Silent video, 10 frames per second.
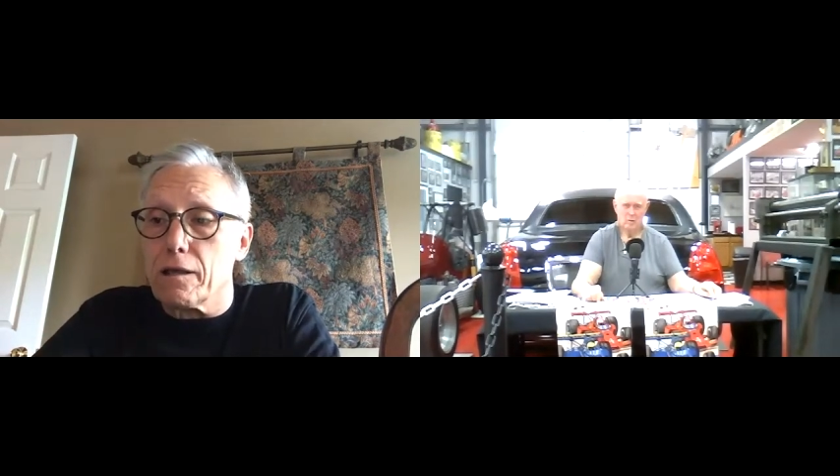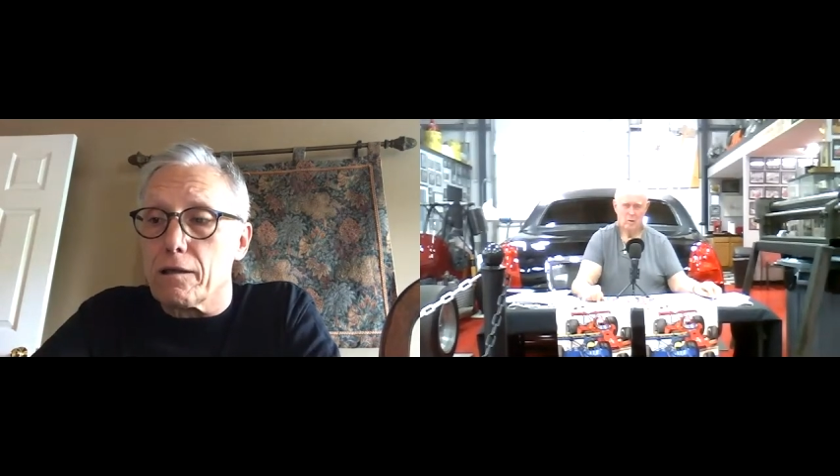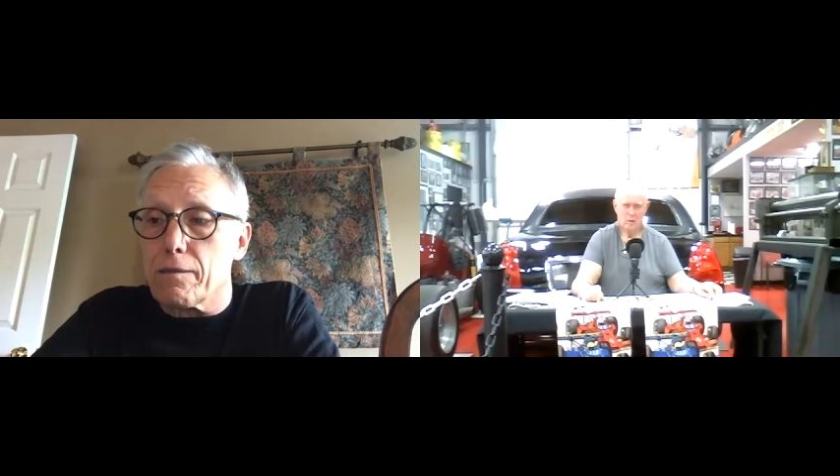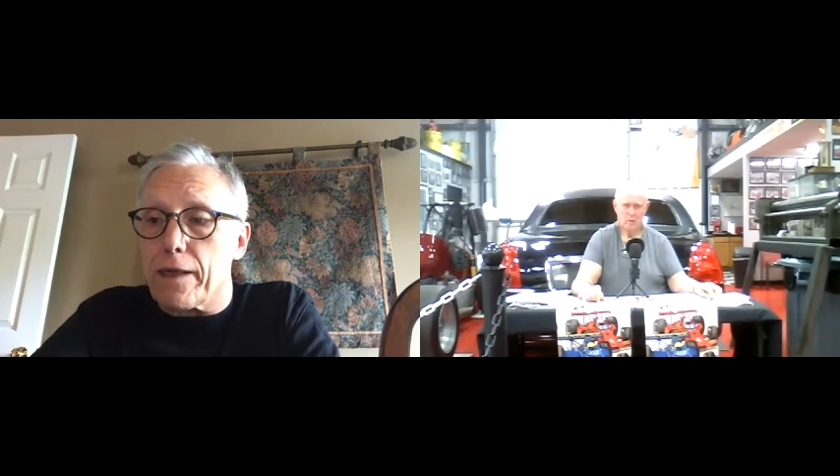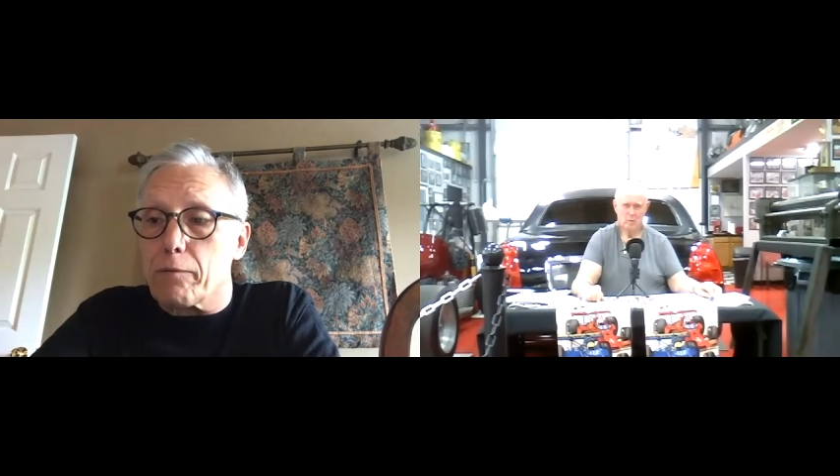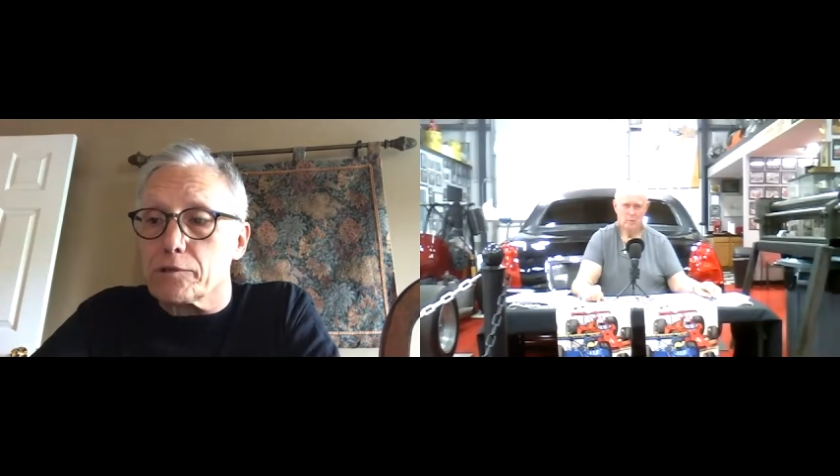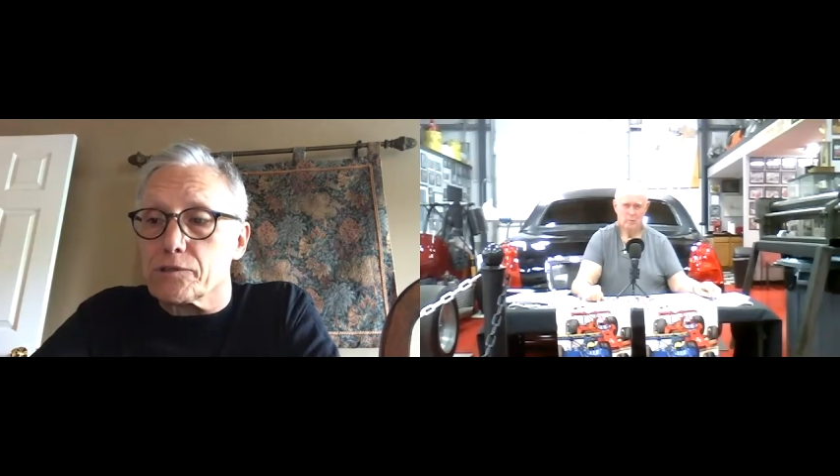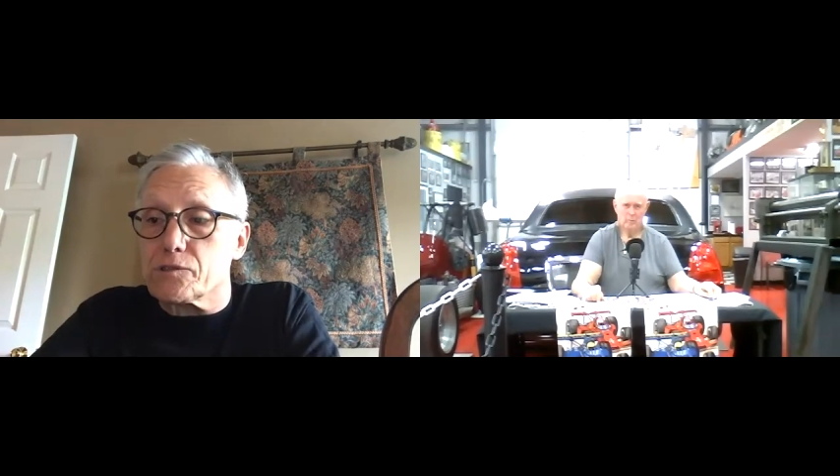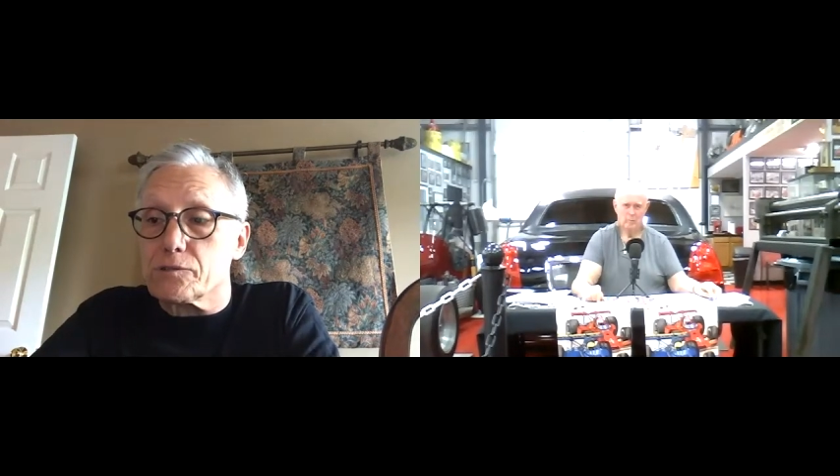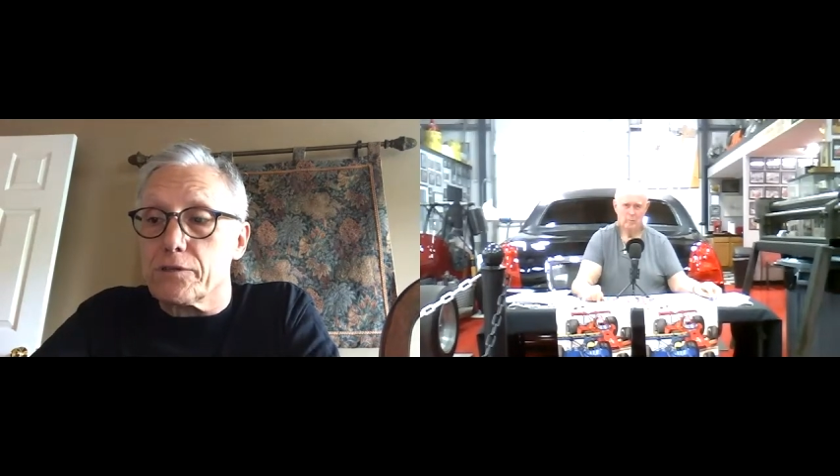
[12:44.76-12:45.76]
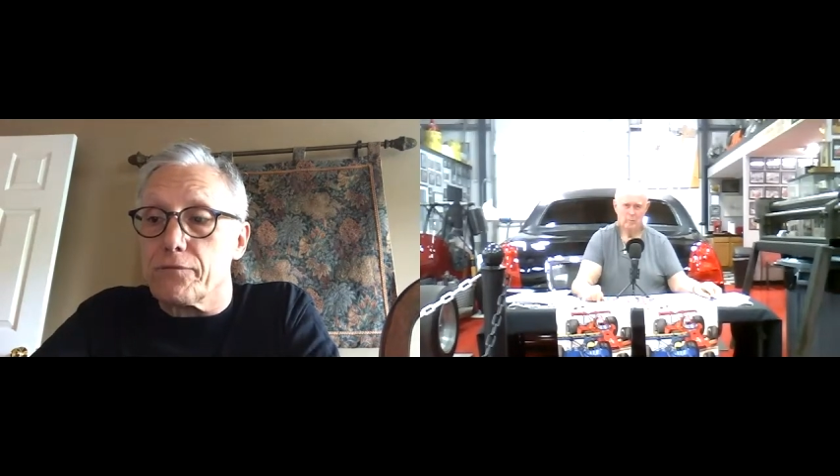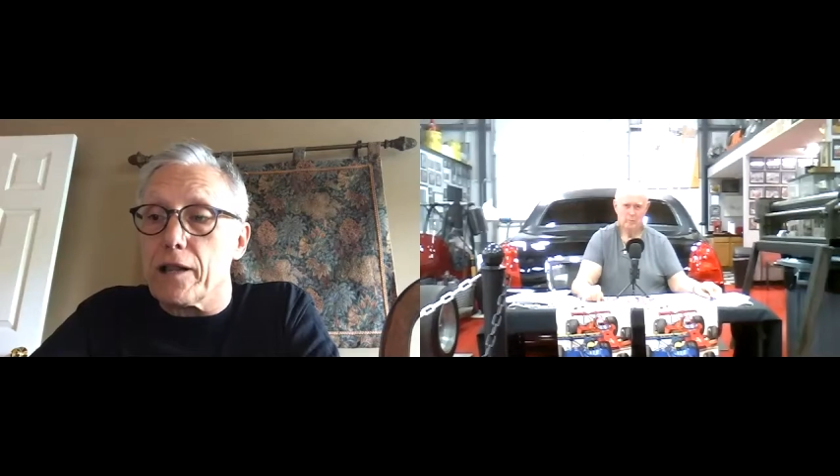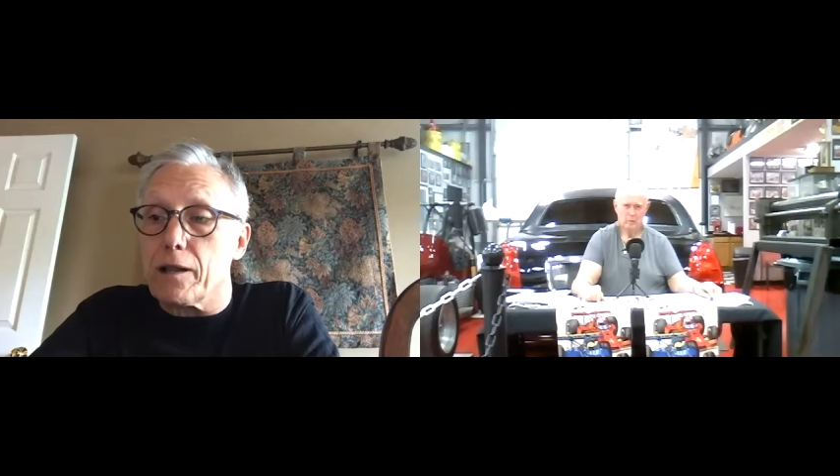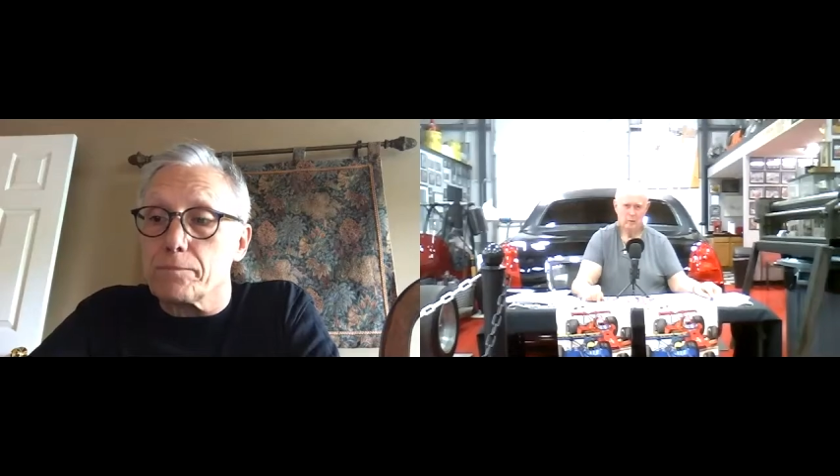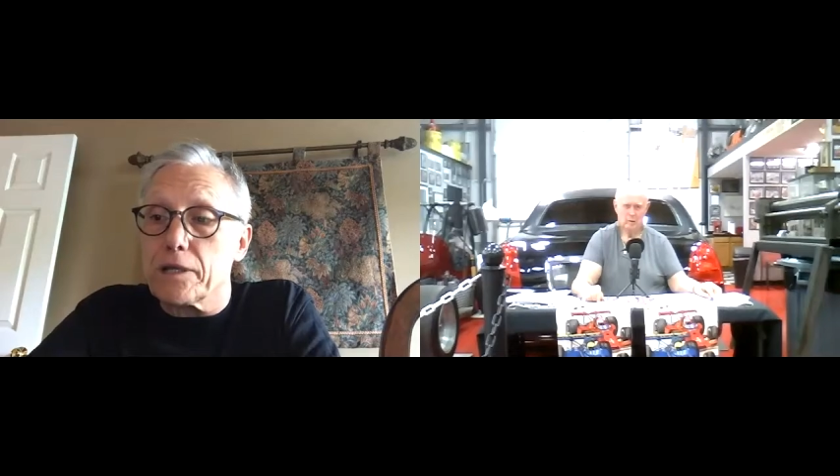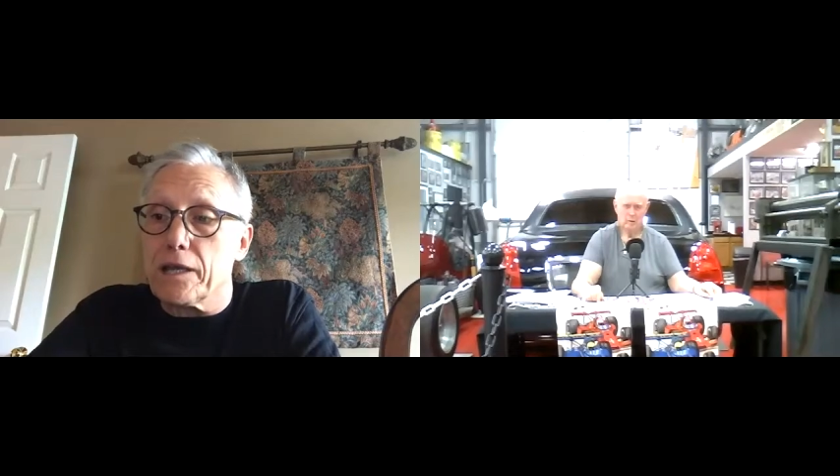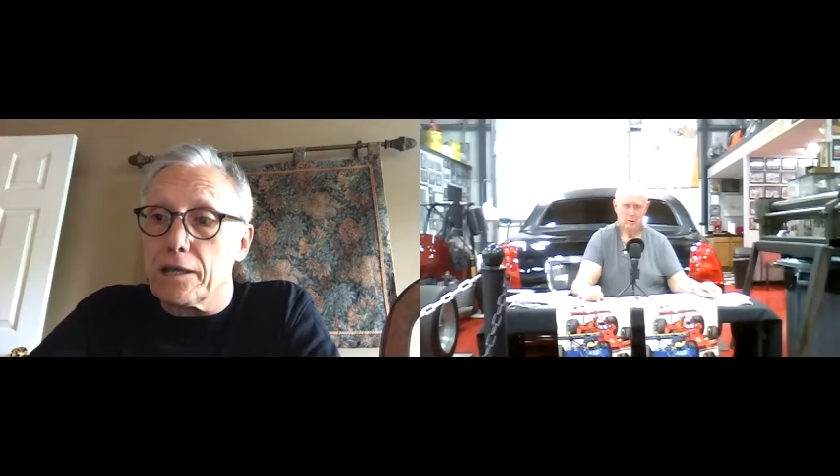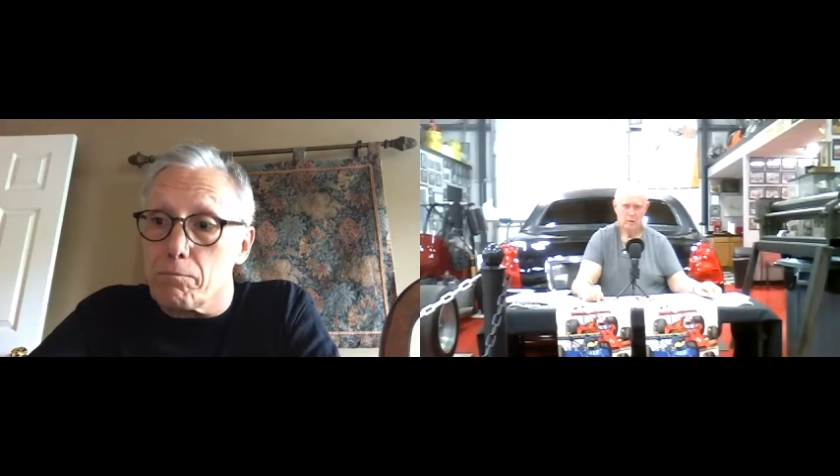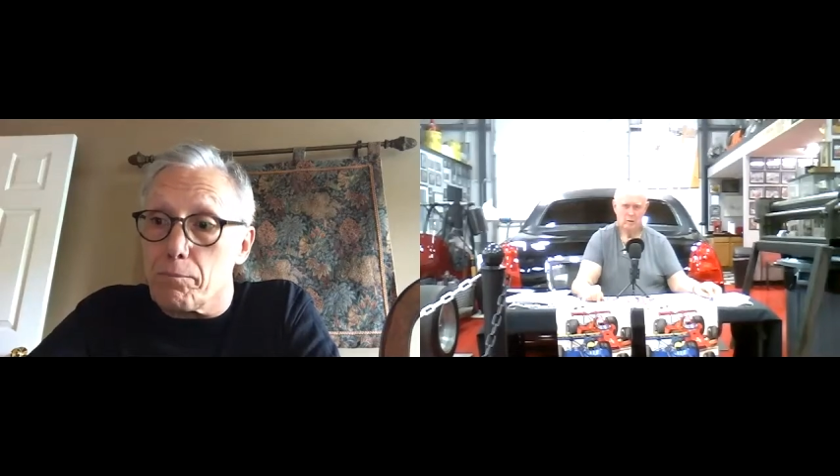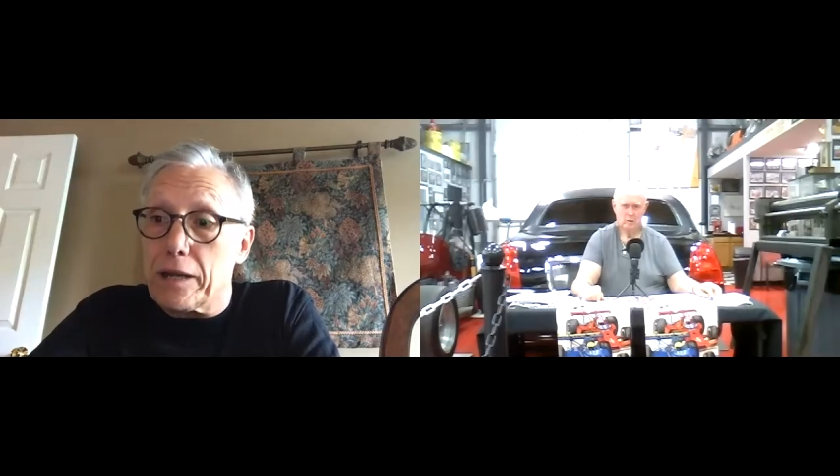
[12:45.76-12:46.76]
that was developed
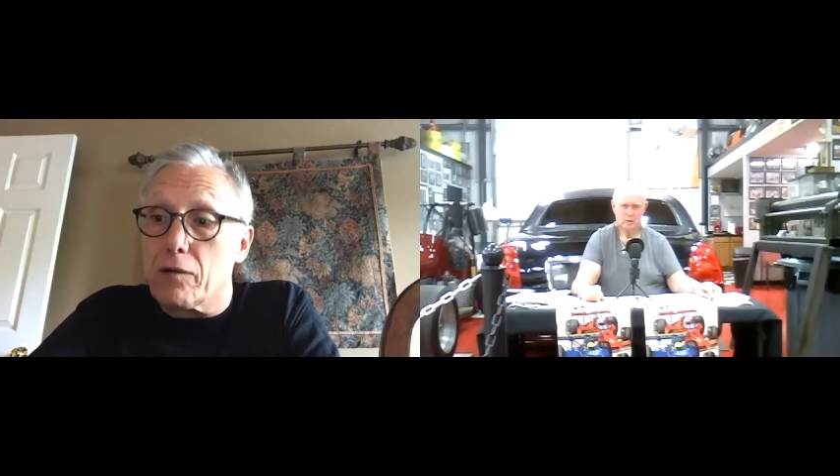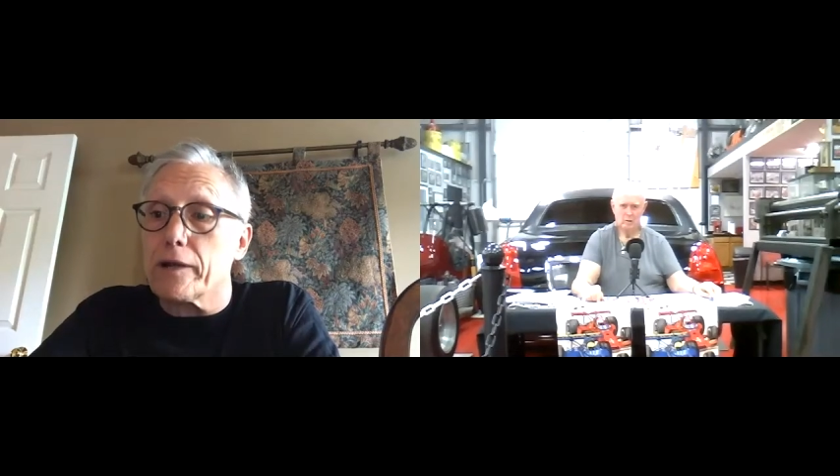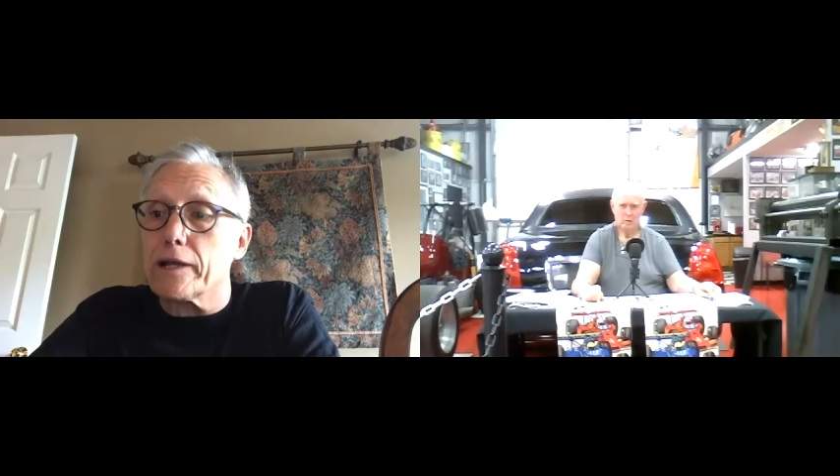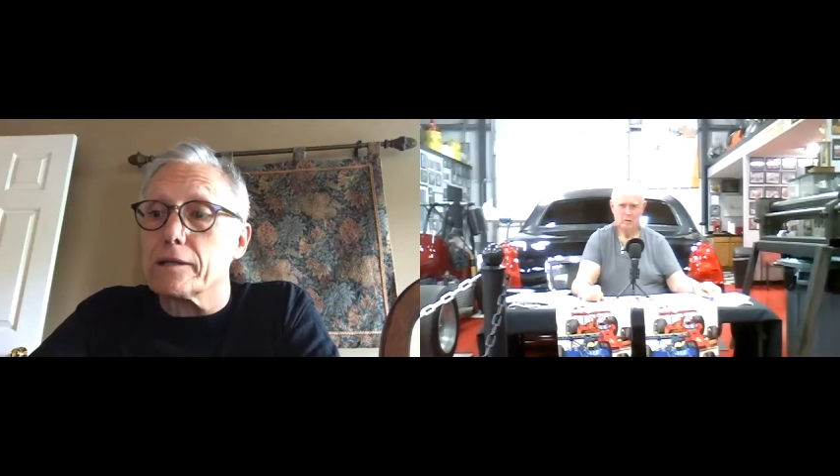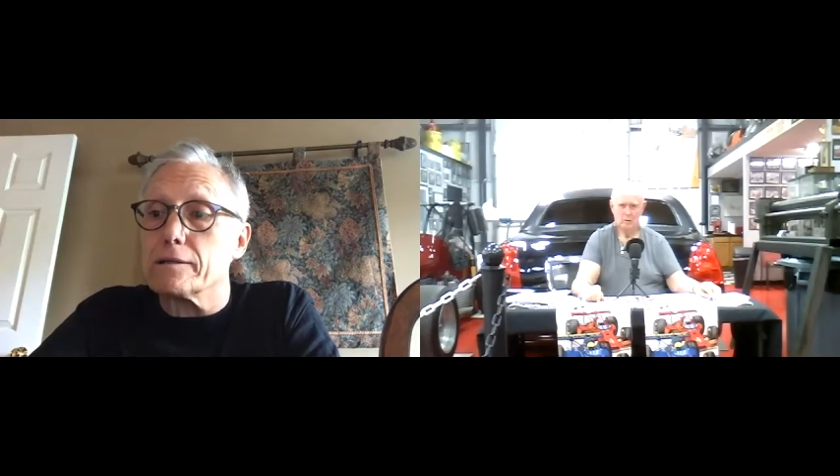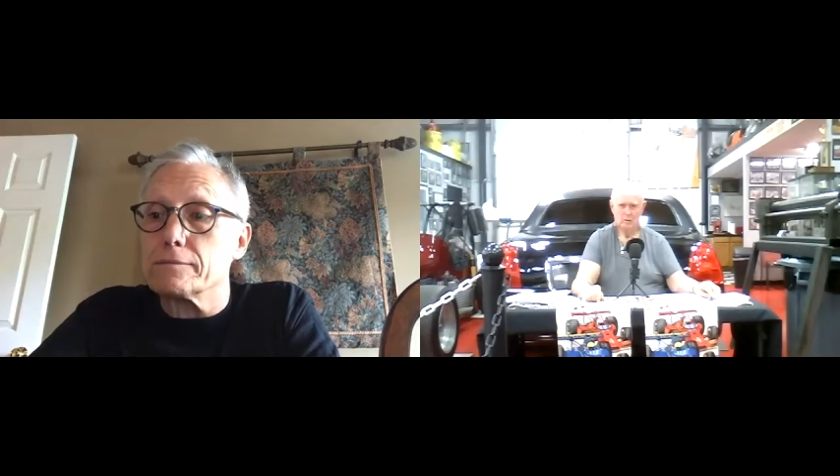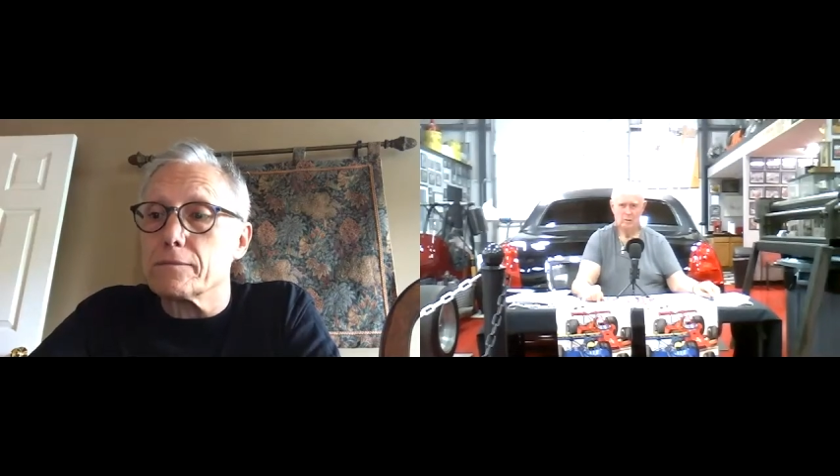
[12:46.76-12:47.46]
in period.